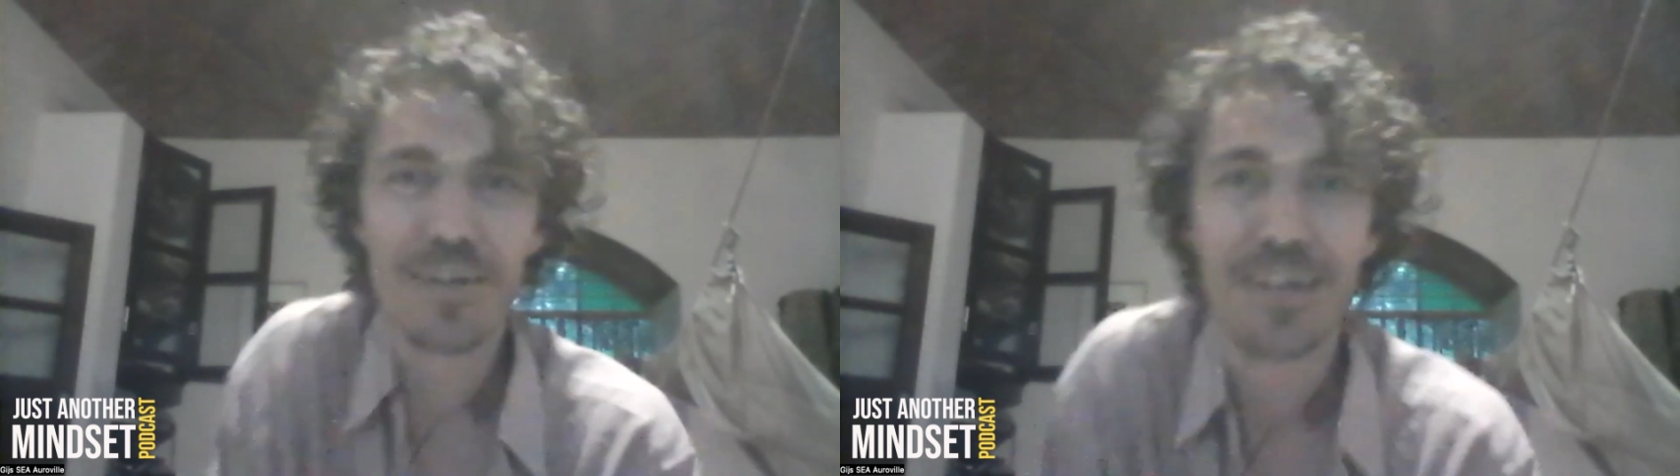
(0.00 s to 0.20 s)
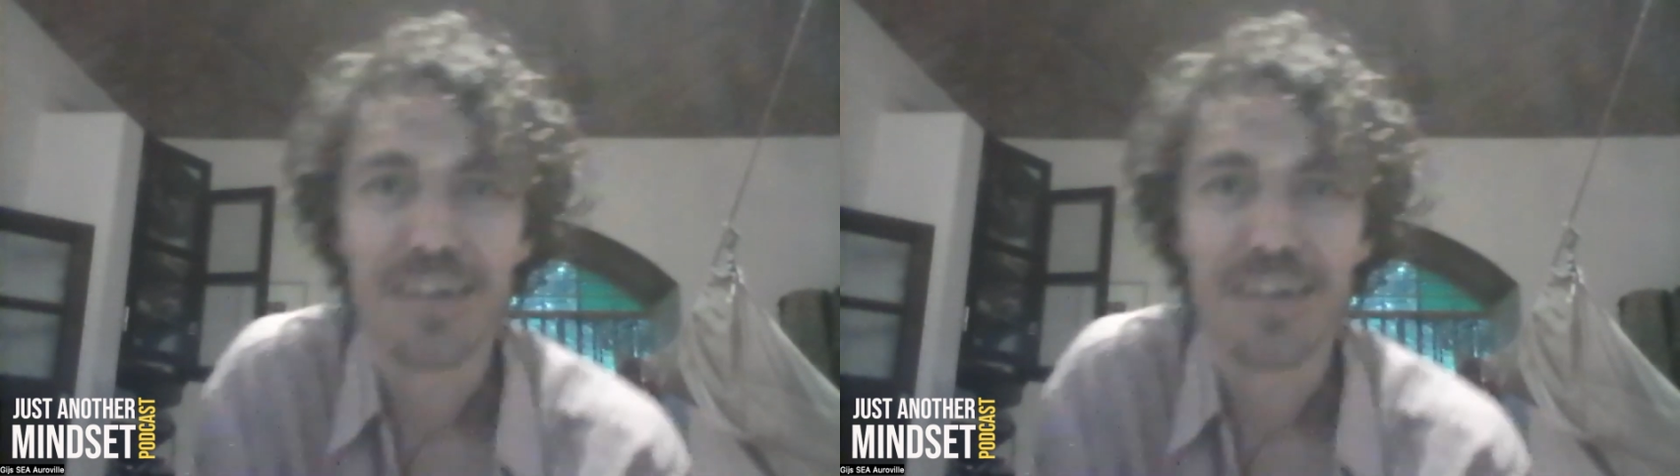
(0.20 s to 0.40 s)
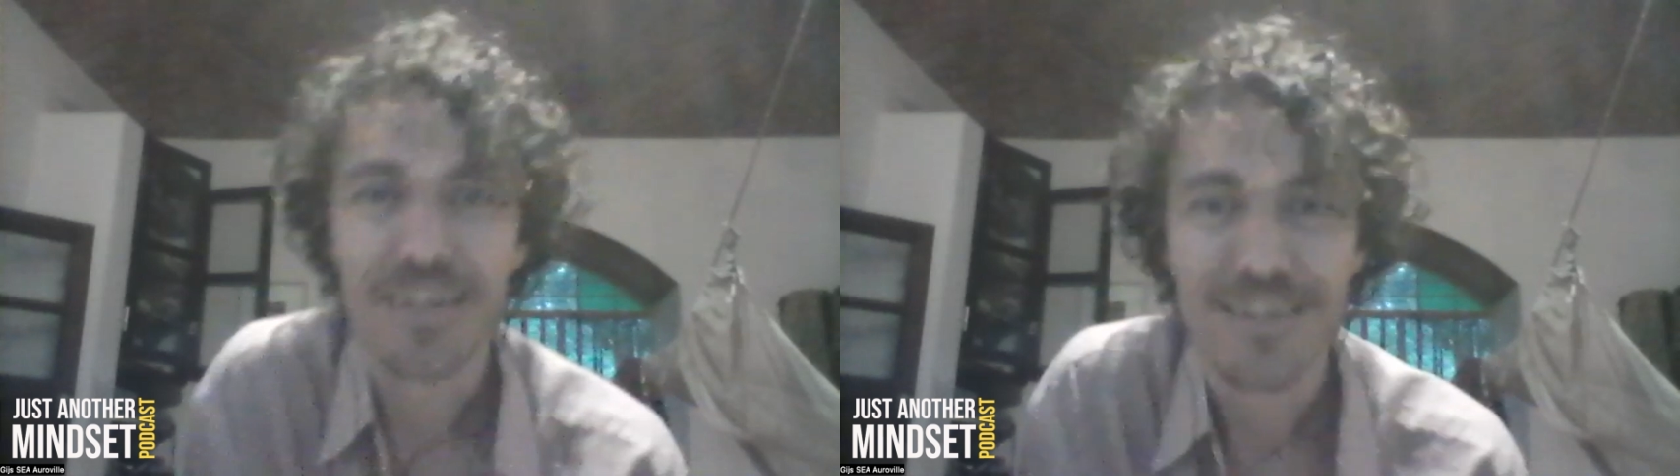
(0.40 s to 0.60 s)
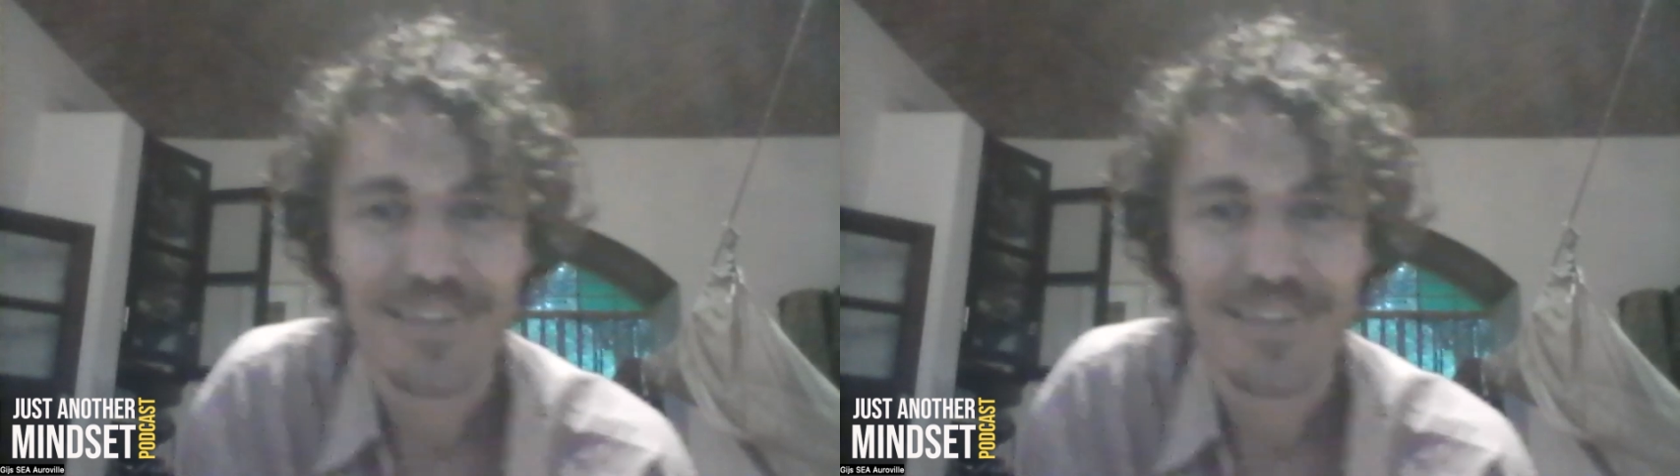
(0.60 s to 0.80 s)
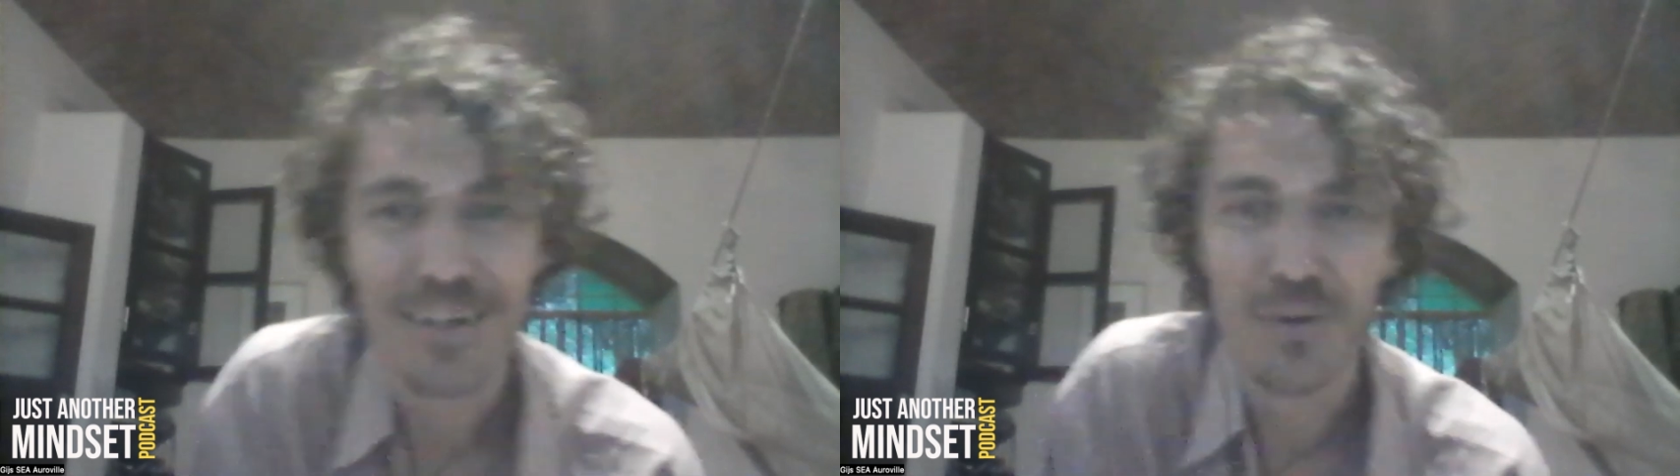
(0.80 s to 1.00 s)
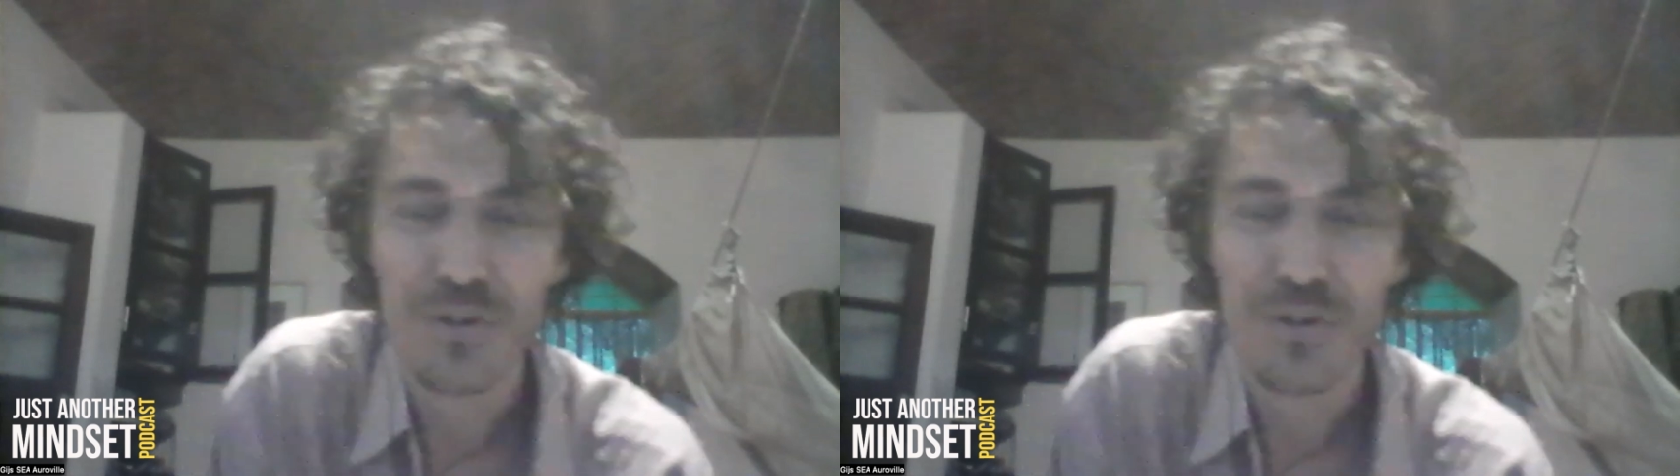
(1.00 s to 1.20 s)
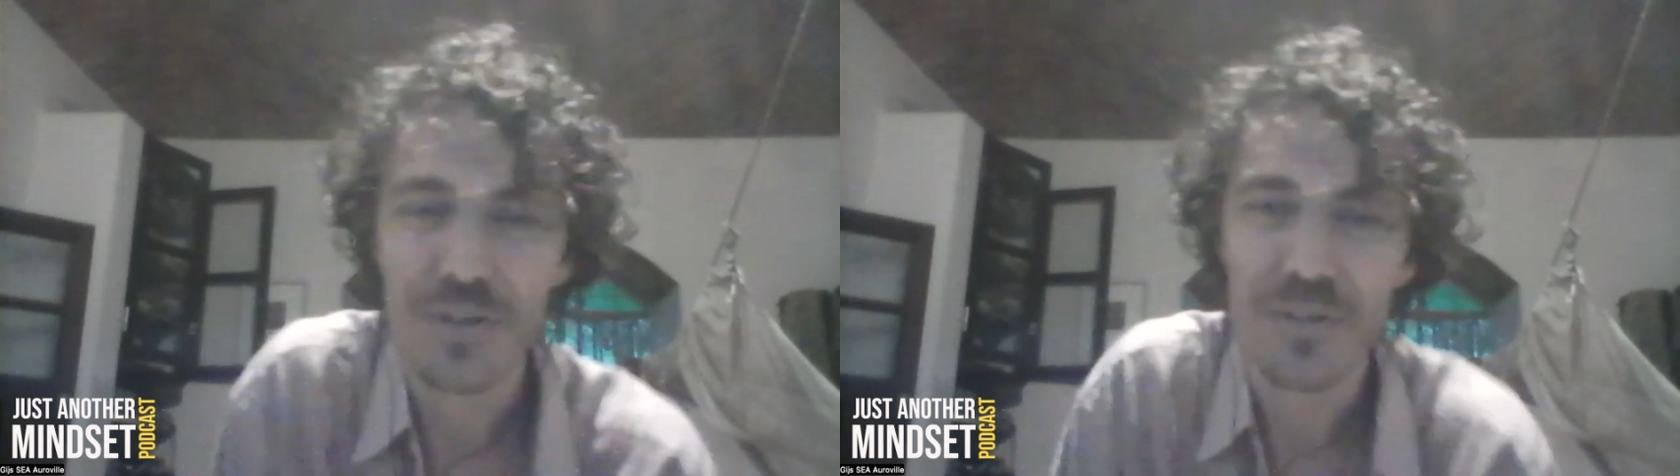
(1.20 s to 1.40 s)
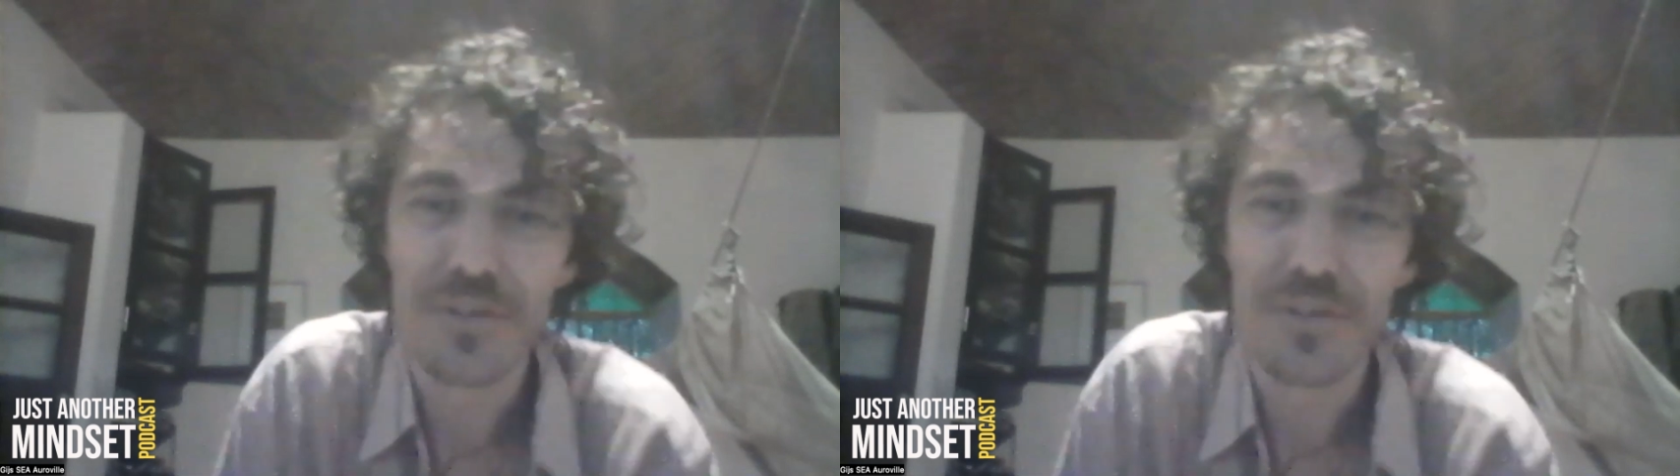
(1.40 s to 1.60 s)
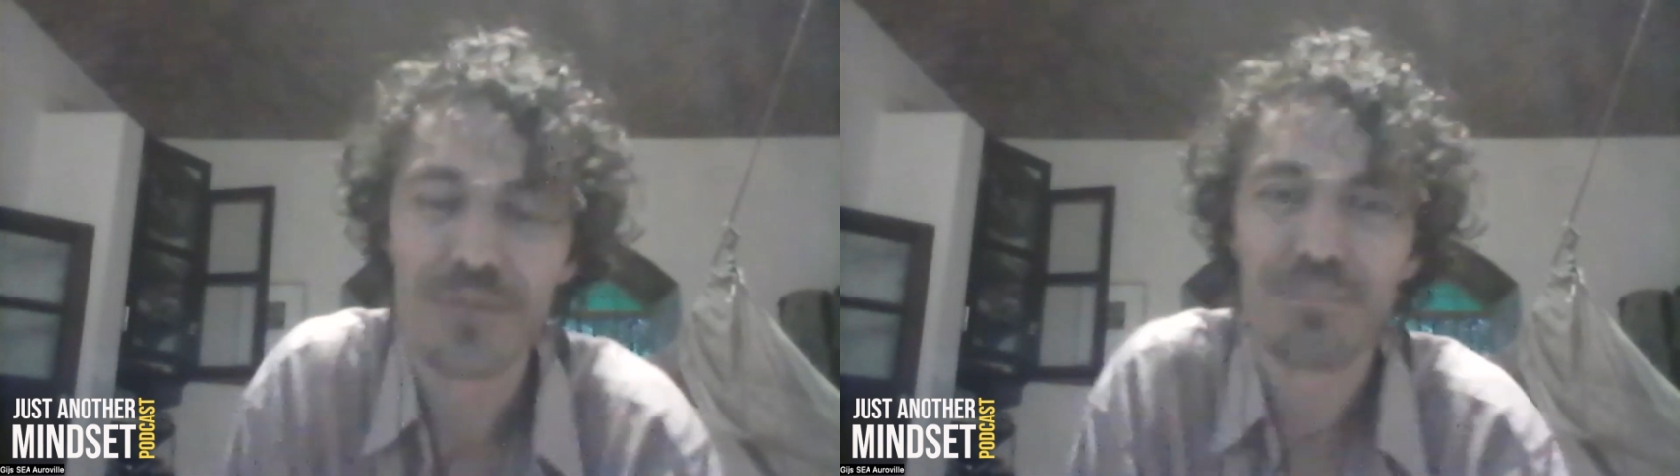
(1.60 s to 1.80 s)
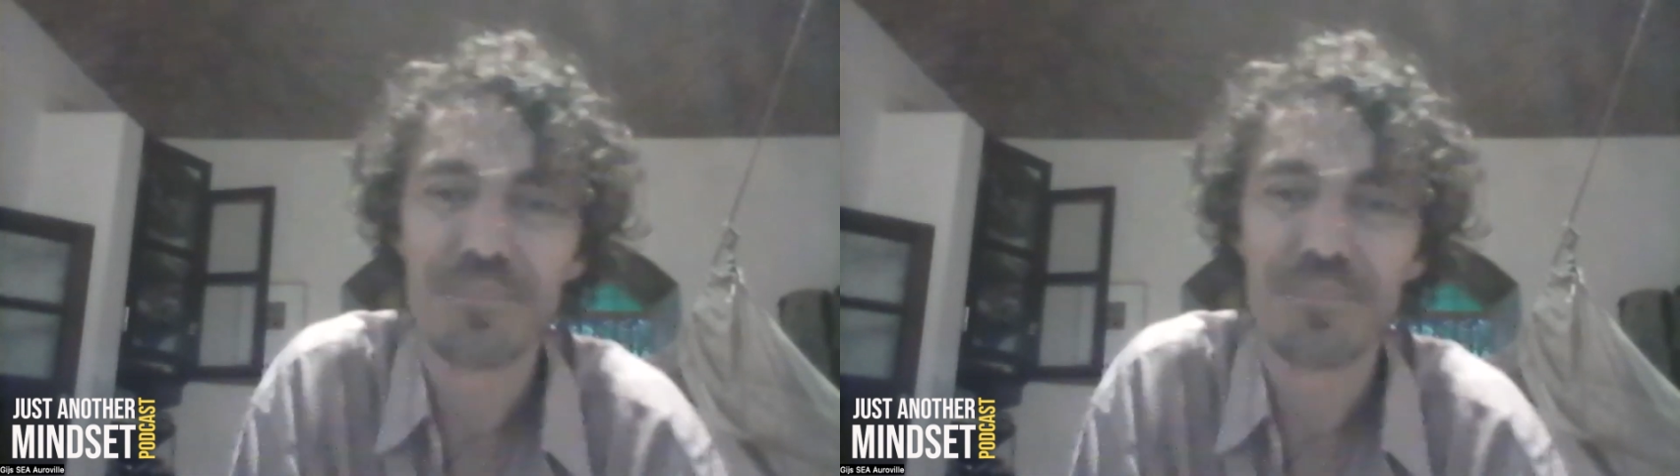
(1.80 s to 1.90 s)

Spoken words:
and then it loses its